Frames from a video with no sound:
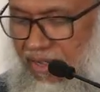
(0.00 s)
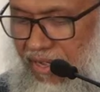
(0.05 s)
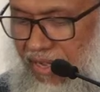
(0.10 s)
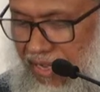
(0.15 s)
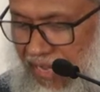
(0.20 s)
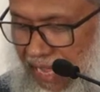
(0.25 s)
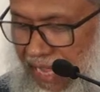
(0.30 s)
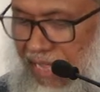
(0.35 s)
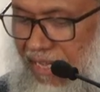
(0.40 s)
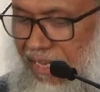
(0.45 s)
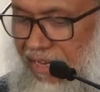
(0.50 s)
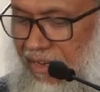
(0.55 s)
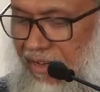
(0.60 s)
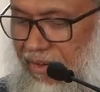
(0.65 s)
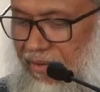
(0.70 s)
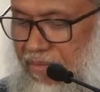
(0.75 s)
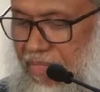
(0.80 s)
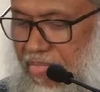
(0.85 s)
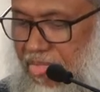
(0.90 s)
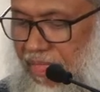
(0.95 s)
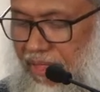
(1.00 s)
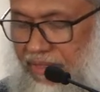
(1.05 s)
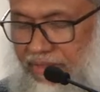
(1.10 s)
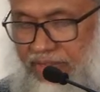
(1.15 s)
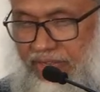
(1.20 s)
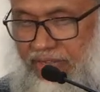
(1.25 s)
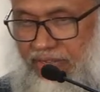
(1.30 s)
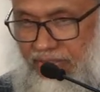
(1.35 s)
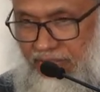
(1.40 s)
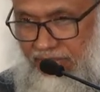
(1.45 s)
Again,
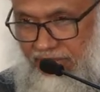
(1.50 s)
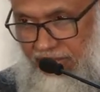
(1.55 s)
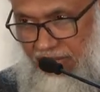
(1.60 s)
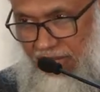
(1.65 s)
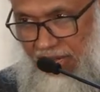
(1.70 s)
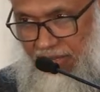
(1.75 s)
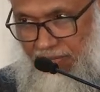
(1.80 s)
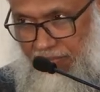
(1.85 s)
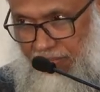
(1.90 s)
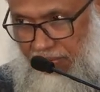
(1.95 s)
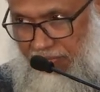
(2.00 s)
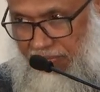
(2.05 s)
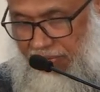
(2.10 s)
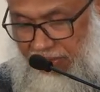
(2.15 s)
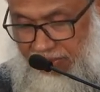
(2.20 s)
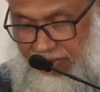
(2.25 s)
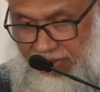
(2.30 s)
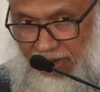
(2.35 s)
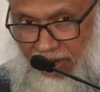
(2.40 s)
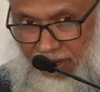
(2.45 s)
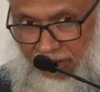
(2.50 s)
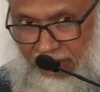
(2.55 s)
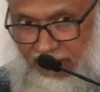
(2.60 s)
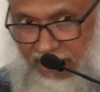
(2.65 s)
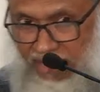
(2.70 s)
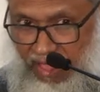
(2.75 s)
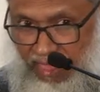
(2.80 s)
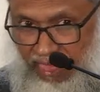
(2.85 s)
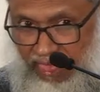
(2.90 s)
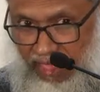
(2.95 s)
this is like previous
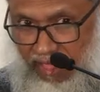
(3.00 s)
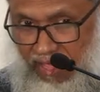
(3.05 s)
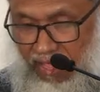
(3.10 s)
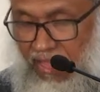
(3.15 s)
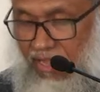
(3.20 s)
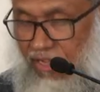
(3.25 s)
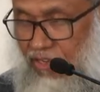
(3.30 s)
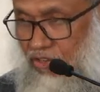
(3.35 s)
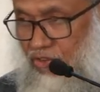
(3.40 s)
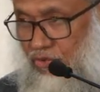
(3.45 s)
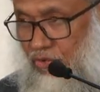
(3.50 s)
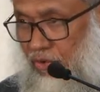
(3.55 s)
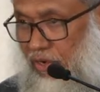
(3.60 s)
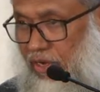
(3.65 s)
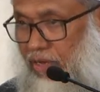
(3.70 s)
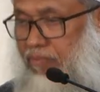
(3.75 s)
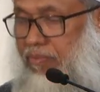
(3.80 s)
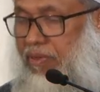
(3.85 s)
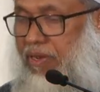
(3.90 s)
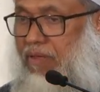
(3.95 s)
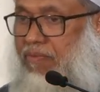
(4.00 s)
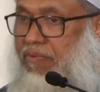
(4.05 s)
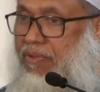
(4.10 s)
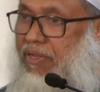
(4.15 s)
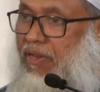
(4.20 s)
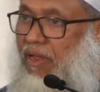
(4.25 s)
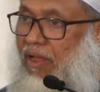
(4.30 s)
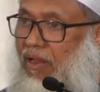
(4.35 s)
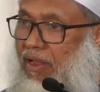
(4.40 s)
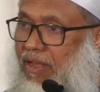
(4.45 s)
ahadith, truly believing
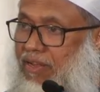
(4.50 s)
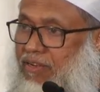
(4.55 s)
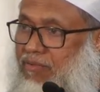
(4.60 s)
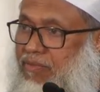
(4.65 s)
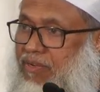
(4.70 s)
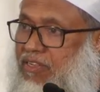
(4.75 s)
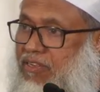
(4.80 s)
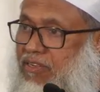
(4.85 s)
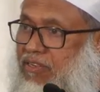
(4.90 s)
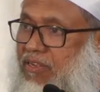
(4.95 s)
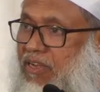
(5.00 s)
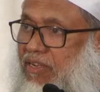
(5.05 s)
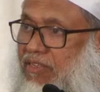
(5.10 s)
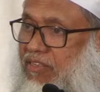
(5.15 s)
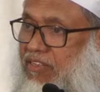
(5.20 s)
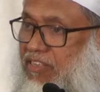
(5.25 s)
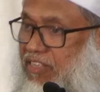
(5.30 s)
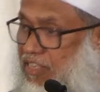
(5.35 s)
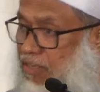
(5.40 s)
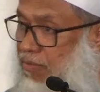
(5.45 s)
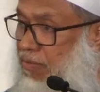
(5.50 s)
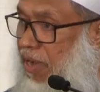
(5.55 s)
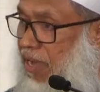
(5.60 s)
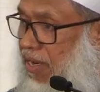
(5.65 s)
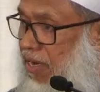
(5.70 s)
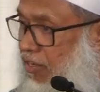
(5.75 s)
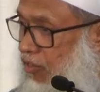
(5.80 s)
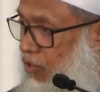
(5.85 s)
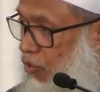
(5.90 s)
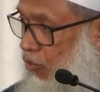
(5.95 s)
in Allah and the Messenger, this Iman
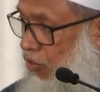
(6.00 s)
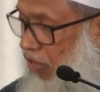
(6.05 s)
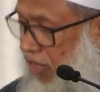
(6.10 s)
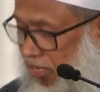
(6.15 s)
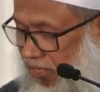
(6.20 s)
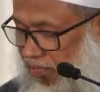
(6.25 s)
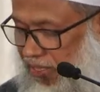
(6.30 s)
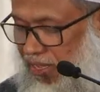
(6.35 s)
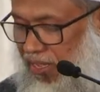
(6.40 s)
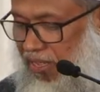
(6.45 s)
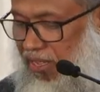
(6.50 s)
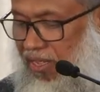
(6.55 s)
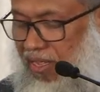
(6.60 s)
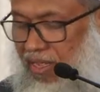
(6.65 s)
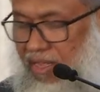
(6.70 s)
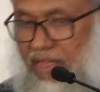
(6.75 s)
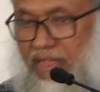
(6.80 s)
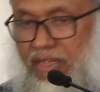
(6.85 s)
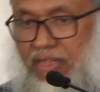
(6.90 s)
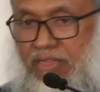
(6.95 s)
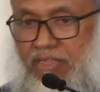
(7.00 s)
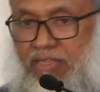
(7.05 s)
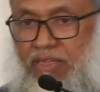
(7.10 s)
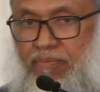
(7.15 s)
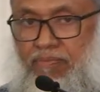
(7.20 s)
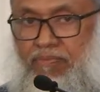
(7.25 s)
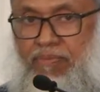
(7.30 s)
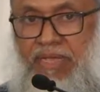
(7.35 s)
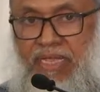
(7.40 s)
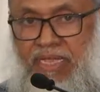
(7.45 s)
and Tawheed is a
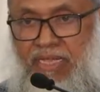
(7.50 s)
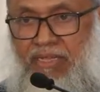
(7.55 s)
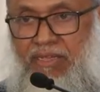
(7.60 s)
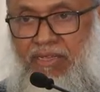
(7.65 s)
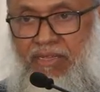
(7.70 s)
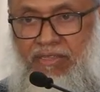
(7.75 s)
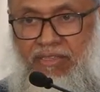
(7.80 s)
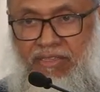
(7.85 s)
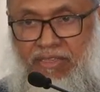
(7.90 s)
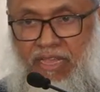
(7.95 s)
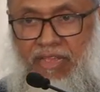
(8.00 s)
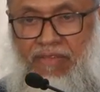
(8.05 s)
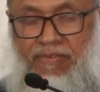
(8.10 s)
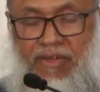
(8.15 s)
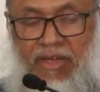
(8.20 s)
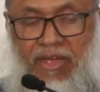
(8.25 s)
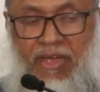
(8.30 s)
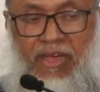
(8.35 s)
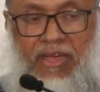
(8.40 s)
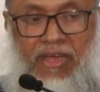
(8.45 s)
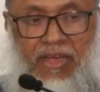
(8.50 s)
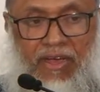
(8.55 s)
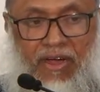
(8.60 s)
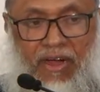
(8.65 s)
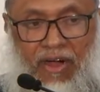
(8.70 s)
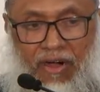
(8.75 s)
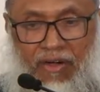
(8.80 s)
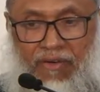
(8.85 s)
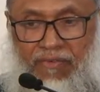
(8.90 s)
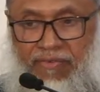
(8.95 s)
big saver
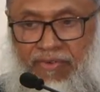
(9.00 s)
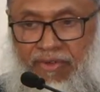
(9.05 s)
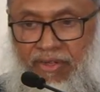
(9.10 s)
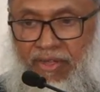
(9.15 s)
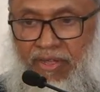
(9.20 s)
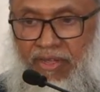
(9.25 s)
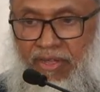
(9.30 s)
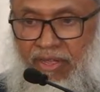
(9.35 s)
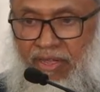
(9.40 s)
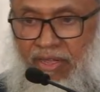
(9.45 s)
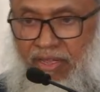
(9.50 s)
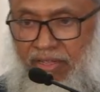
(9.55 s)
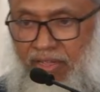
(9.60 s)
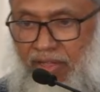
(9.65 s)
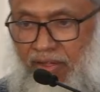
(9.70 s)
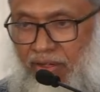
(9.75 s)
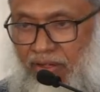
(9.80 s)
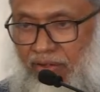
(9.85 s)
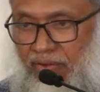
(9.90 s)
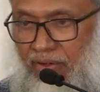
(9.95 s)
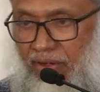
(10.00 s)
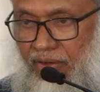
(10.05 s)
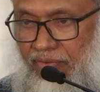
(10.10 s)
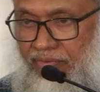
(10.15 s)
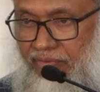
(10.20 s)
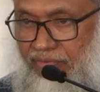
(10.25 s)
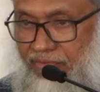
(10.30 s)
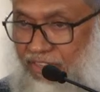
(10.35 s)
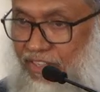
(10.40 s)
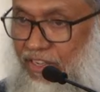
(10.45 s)
of, uh, of
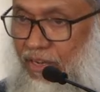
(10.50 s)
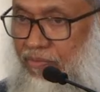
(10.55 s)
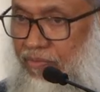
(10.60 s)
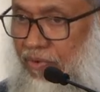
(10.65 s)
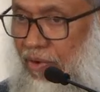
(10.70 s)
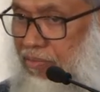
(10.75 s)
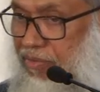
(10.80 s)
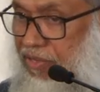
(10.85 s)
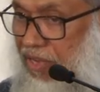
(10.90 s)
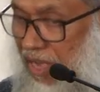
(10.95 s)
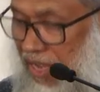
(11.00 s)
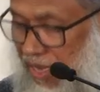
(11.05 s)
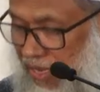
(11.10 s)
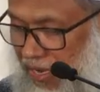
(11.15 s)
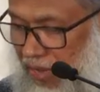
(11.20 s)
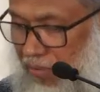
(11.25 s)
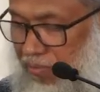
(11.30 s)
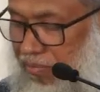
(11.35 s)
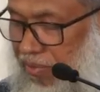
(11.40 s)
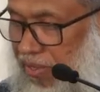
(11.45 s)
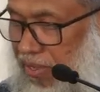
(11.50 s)
Muslim from Jahannam